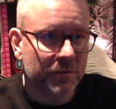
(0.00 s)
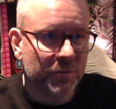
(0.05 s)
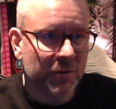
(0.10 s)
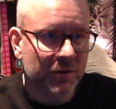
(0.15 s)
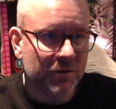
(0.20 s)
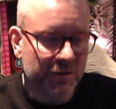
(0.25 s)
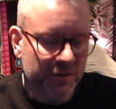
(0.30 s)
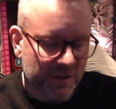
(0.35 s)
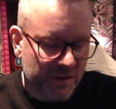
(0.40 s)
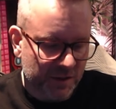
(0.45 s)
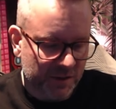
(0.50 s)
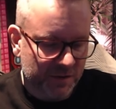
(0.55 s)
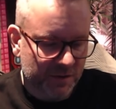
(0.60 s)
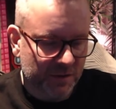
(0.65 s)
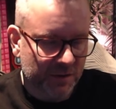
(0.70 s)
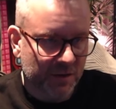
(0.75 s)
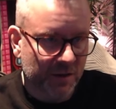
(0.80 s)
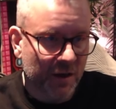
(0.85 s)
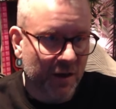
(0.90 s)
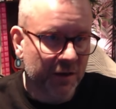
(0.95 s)
because it is a
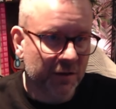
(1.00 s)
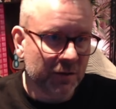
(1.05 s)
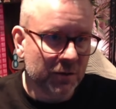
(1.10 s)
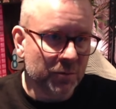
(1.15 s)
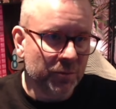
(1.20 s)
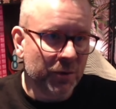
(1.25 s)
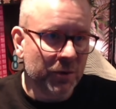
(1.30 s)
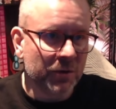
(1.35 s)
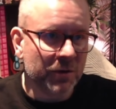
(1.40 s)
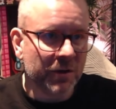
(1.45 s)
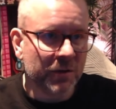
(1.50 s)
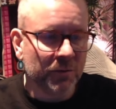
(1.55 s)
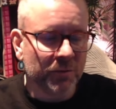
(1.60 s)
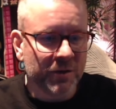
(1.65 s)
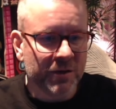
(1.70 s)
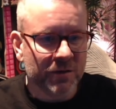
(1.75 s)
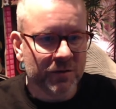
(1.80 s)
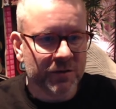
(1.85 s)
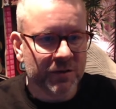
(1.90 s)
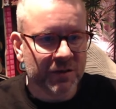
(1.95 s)
client component.
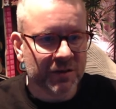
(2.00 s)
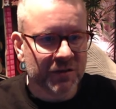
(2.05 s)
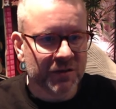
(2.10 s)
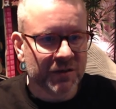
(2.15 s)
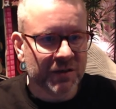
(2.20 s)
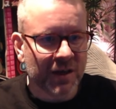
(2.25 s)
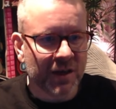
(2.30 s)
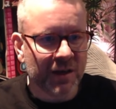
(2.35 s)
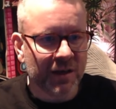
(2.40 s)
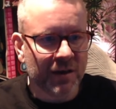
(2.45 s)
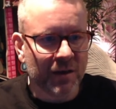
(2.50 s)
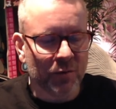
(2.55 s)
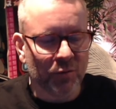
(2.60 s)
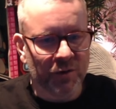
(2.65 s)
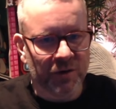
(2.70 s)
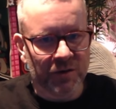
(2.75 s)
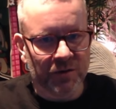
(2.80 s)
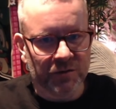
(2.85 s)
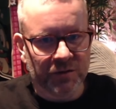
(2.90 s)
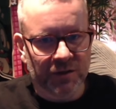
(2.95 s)
We're using state and
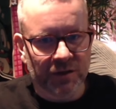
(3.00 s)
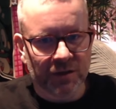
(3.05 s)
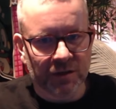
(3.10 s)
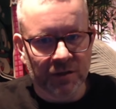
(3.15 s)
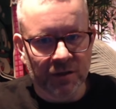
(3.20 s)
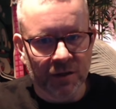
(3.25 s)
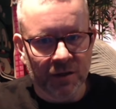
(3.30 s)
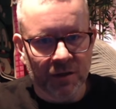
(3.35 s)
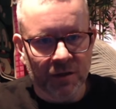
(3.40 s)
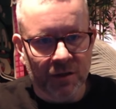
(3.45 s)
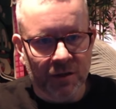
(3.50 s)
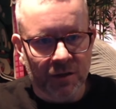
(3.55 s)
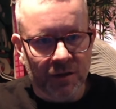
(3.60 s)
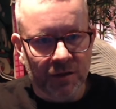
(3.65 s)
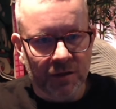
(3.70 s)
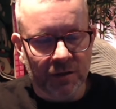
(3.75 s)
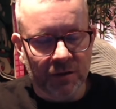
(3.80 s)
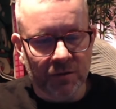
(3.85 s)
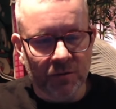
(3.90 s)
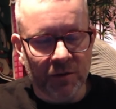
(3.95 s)
we're using
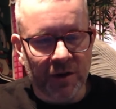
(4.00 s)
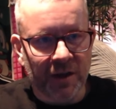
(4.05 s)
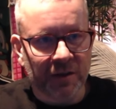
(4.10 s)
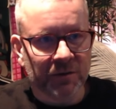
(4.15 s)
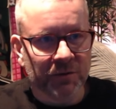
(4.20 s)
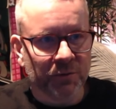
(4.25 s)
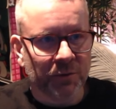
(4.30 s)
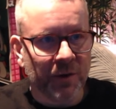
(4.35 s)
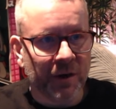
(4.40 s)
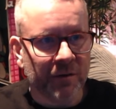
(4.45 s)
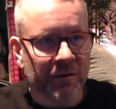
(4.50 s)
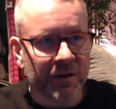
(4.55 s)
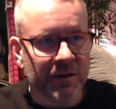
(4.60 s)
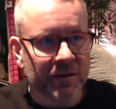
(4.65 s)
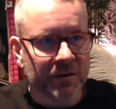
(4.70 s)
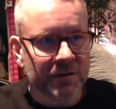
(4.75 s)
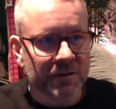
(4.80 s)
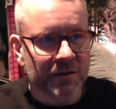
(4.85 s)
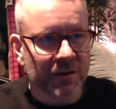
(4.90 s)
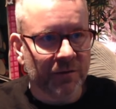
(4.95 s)
React query
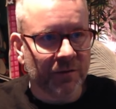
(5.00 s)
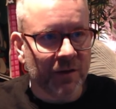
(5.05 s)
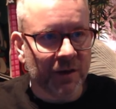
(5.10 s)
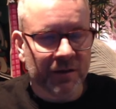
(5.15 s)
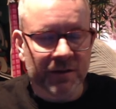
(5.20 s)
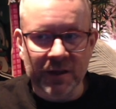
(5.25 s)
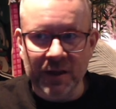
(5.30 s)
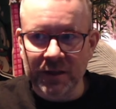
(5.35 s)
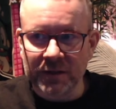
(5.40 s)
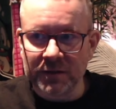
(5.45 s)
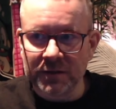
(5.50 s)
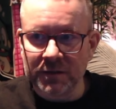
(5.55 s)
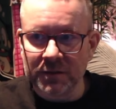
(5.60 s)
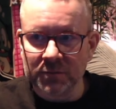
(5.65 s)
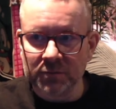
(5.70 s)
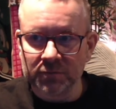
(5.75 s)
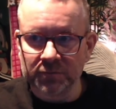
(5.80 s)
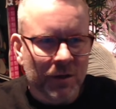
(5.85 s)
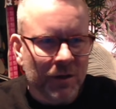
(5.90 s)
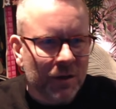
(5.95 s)
and stuff like that.
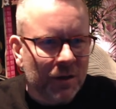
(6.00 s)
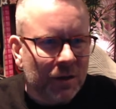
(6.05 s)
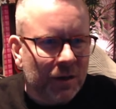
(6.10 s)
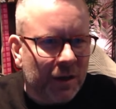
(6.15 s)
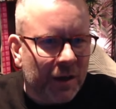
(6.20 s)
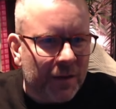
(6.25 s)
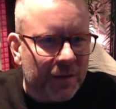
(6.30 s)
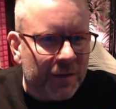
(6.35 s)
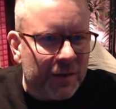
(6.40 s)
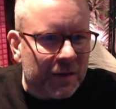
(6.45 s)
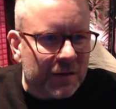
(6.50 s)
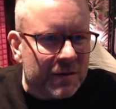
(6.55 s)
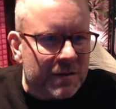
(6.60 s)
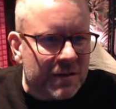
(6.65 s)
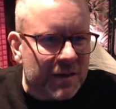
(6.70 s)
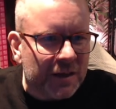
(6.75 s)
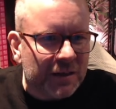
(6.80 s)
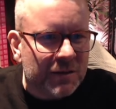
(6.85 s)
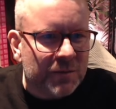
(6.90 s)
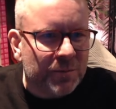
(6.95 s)
And this
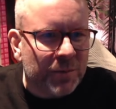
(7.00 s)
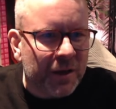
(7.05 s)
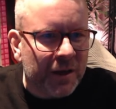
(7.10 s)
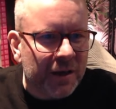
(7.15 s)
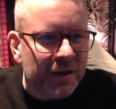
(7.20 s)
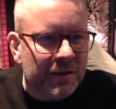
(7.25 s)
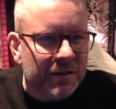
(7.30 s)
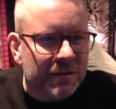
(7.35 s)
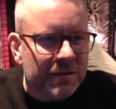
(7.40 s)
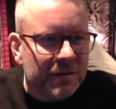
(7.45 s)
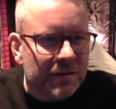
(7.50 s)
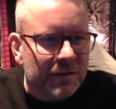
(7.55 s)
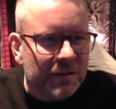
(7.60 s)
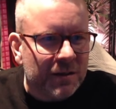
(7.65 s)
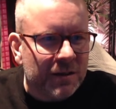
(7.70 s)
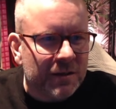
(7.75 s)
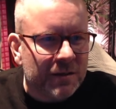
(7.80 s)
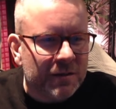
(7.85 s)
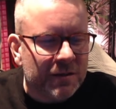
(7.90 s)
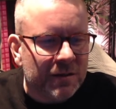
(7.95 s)
next page
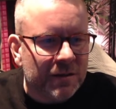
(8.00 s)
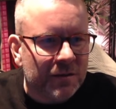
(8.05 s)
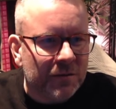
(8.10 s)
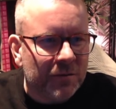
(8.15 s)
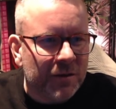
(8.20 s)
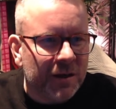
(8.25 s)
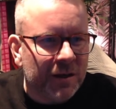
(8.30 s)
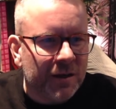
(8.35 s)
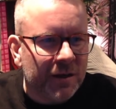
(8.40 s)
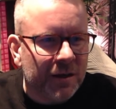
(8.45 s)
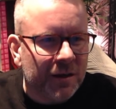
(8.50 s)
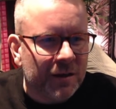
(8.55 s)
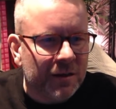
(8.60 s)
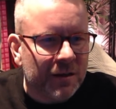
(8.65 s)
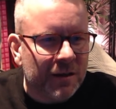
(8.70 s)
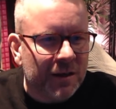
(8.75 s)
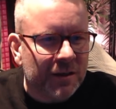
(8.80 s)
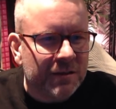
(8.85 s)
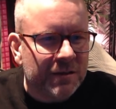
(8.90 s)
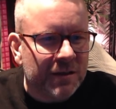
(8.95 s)
isn't really in
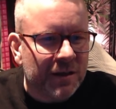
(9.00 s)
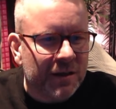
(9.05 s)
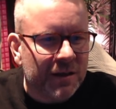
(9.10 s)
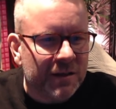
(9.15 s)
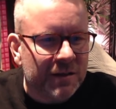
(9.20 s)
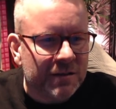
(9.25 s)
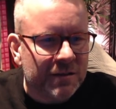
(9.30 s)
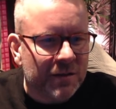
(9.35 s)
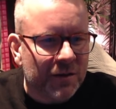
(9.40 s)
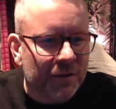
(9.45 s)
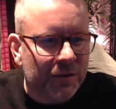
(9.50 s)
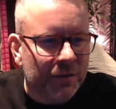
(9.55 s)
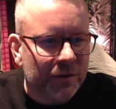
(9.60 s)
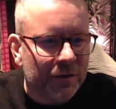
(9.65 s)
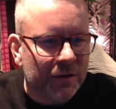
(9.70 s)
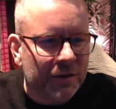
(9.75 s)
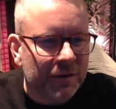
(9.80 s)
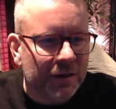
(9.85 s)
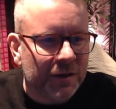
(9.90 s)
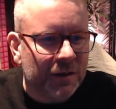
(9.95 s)
NextJS
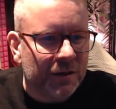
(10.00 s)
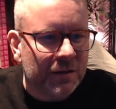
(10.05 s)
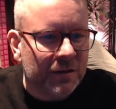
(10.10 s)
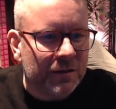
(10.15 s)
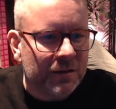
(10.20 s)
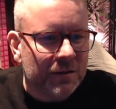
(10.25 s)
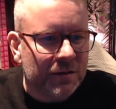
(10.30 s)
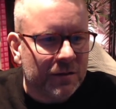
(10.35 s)
13.